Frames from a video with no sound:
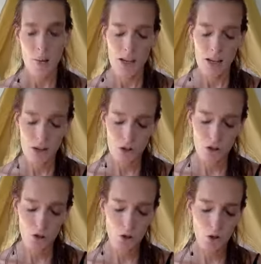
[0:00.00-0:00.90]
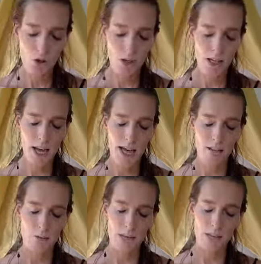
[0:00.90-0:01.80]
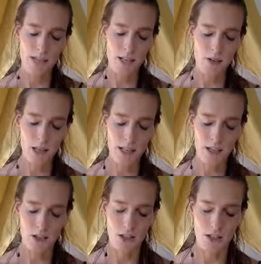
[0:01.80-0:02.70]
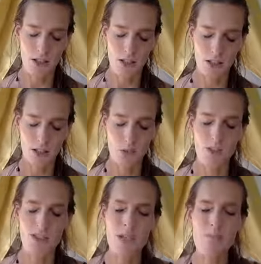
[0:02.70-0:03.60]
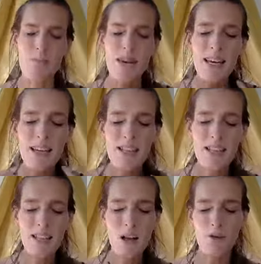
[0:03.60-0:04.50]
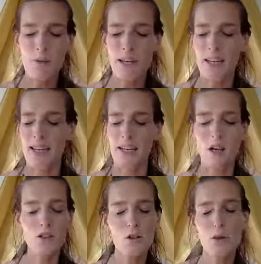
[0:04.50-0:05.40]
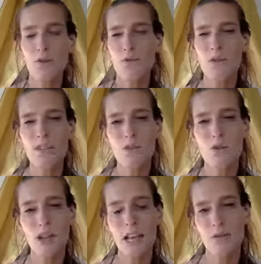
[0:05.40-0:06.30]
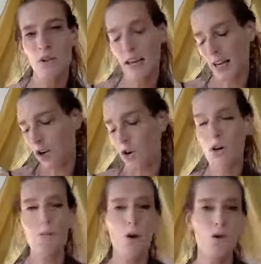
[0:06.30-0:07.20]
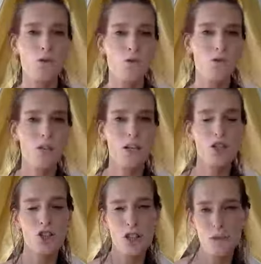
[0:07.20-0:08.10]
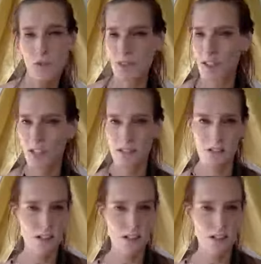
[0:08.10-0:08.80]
Because you connect with the sexual energy. There was an amazing lovemaking, also on a physical level, like hormones shifted,